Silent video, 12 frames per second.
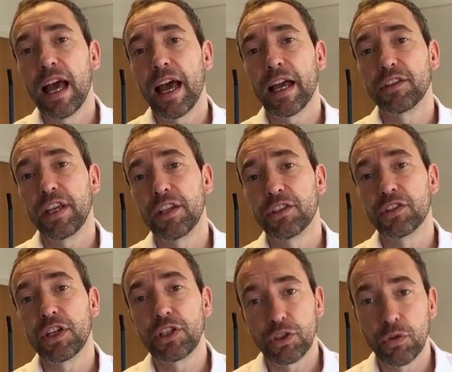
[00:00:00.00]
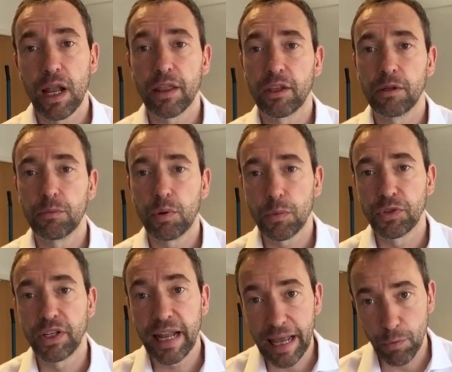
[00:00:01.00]
at his Central London
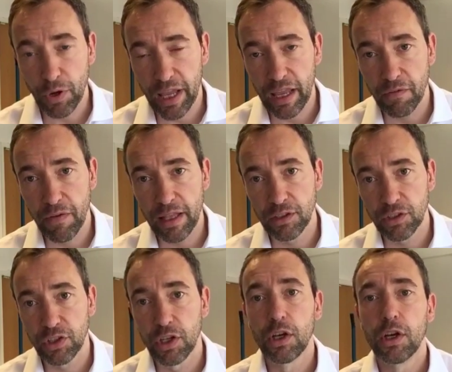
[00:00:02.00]
Property Networking event,